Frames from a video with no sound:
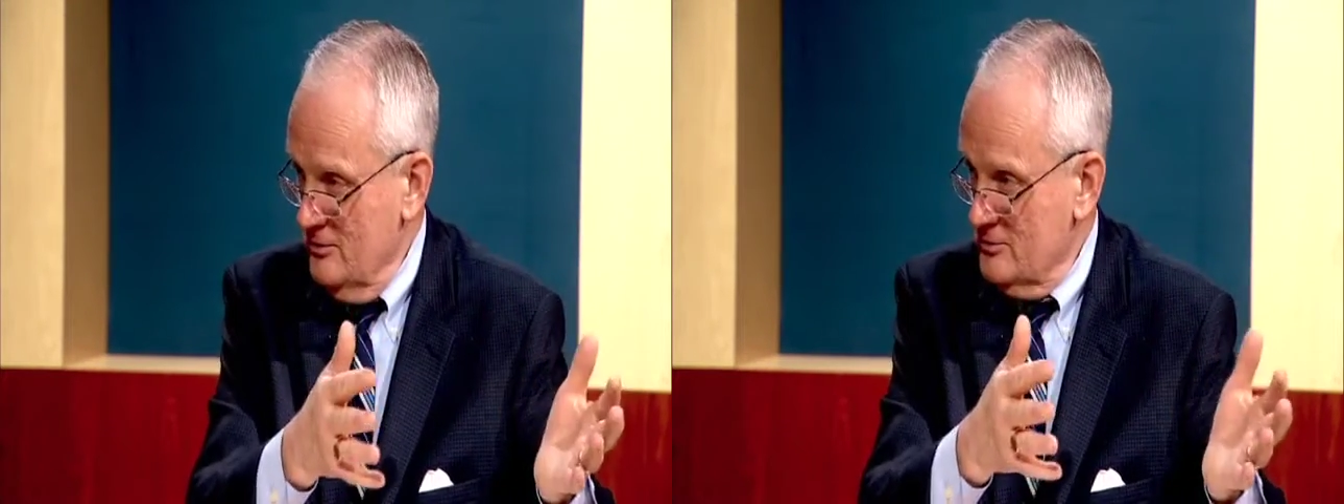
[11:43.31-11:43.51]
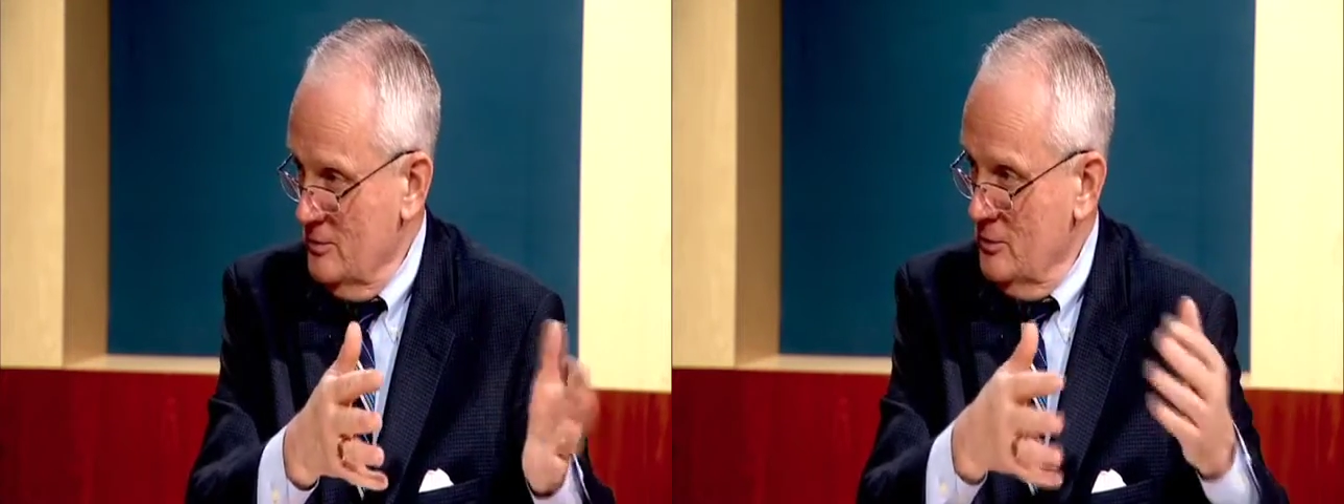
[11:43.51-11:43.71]

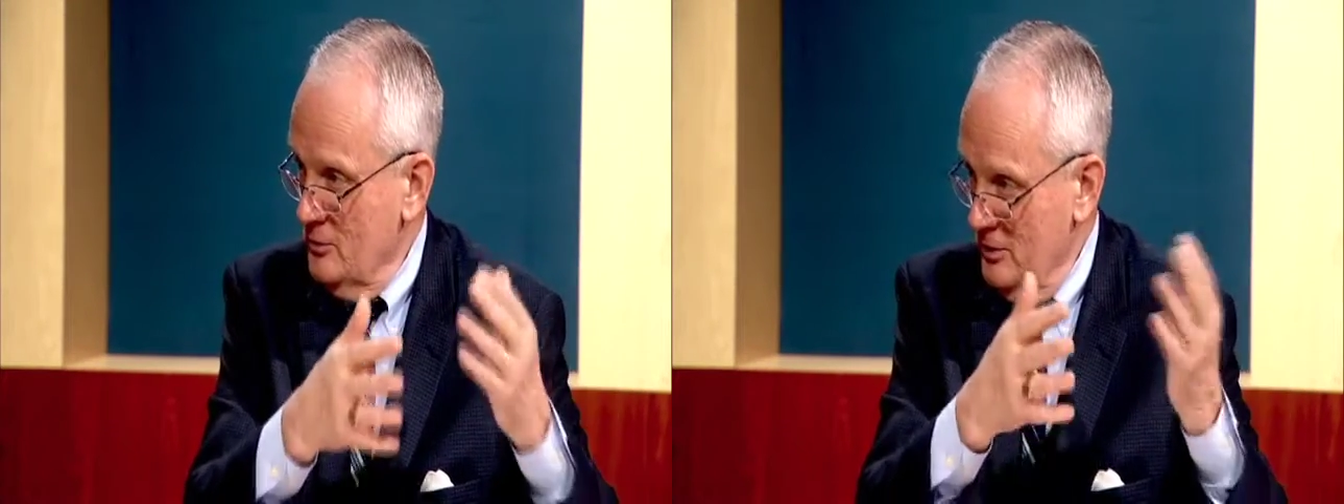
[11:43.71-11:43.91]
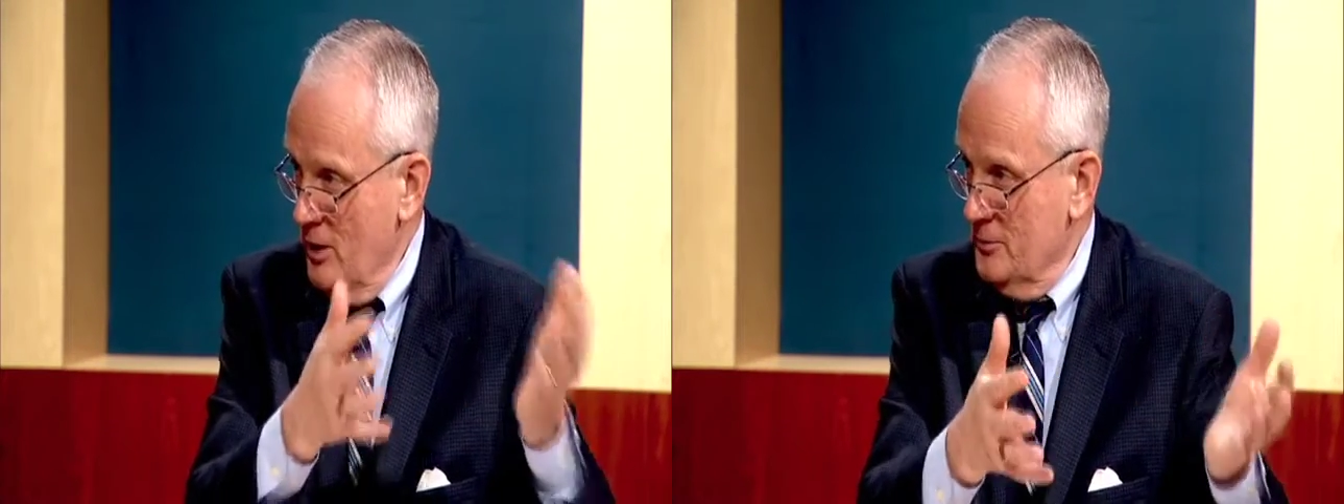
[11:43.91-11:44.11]
of someone
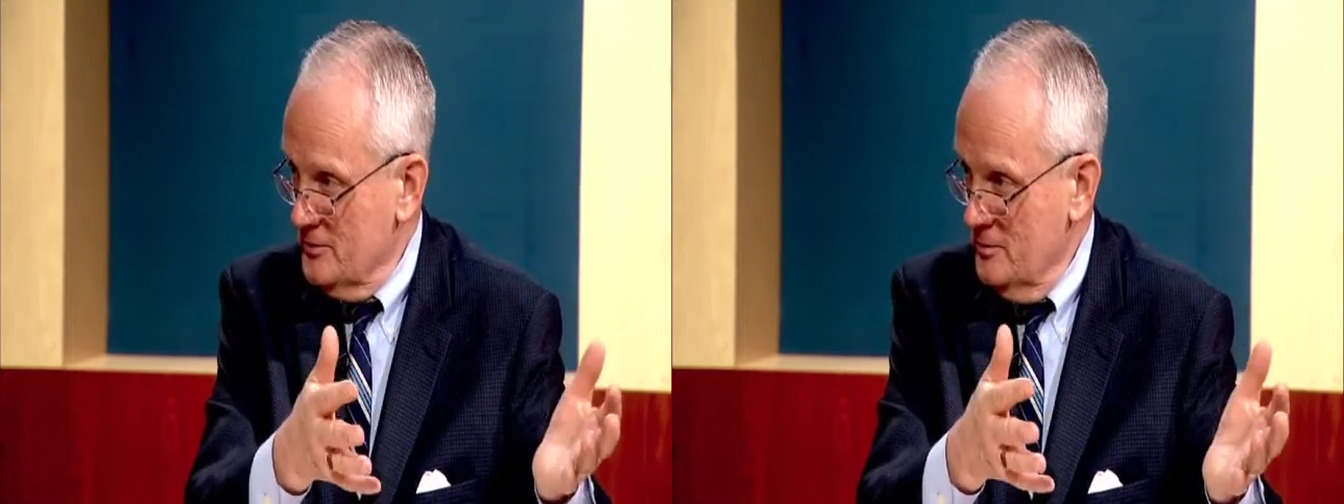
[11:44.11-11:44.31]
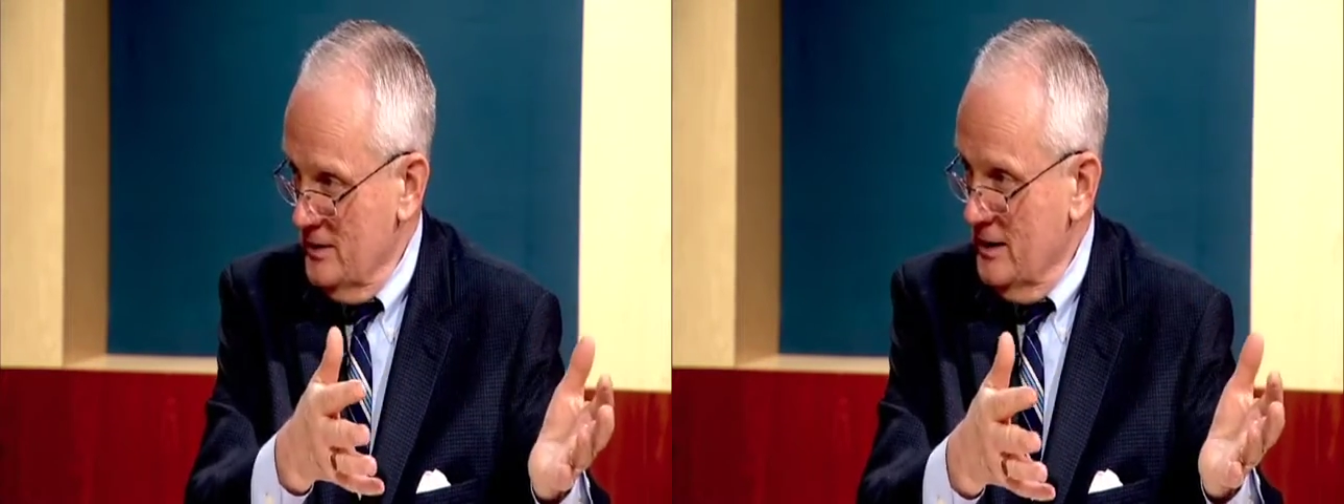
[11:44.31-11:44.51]
who helps
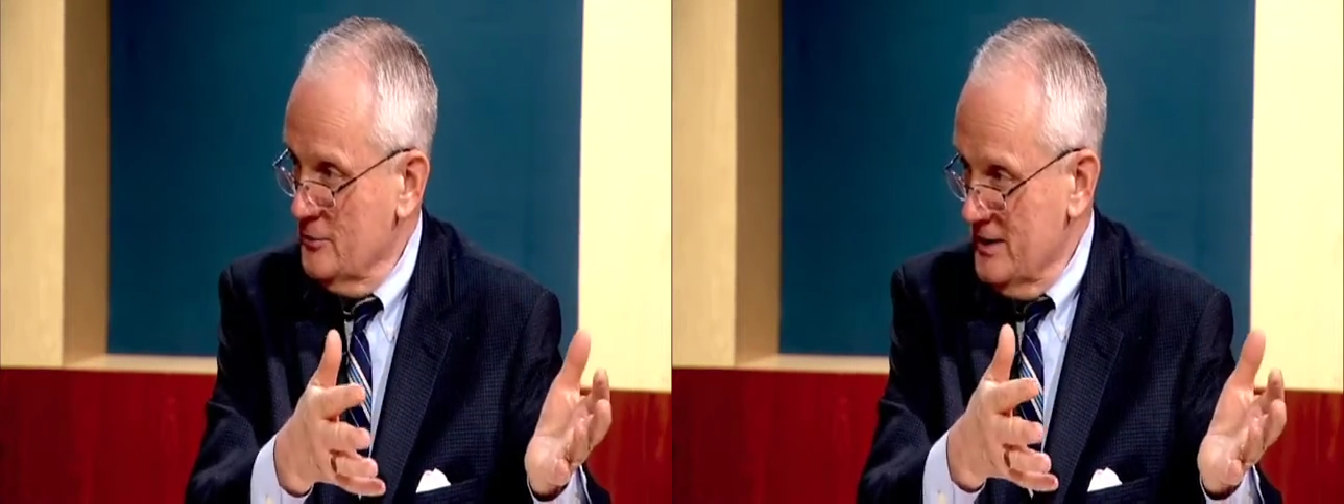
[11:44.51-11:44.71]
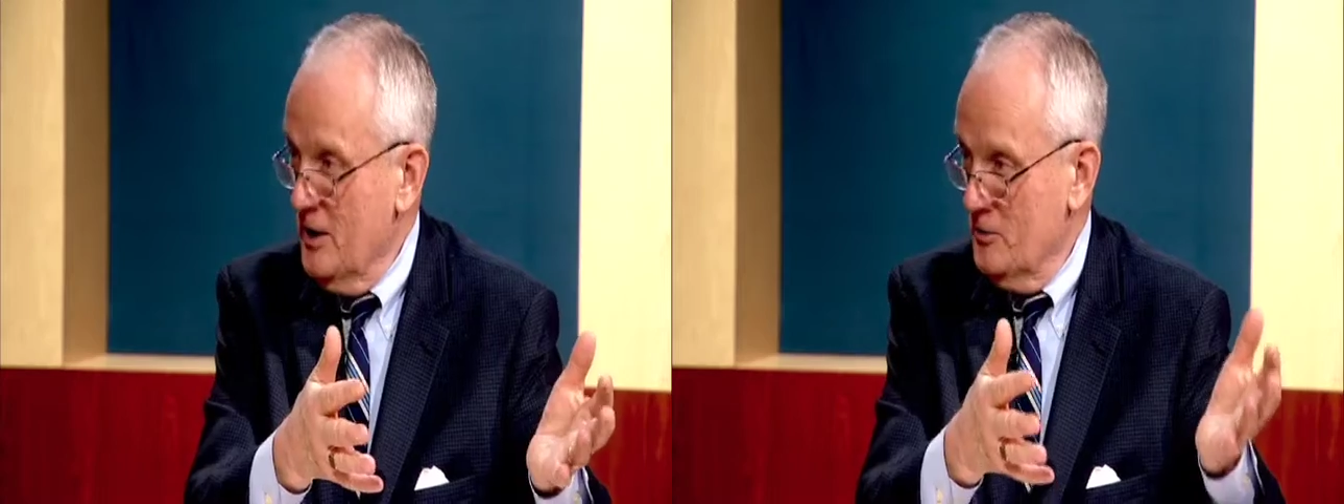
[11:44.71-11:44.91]
somebody
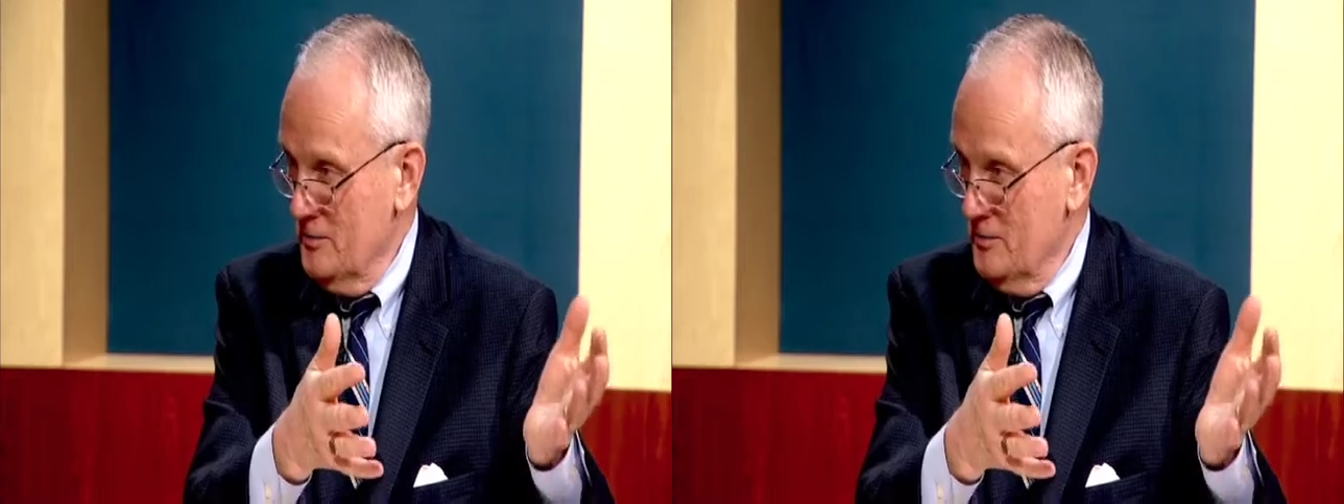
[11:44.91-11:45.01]
else out,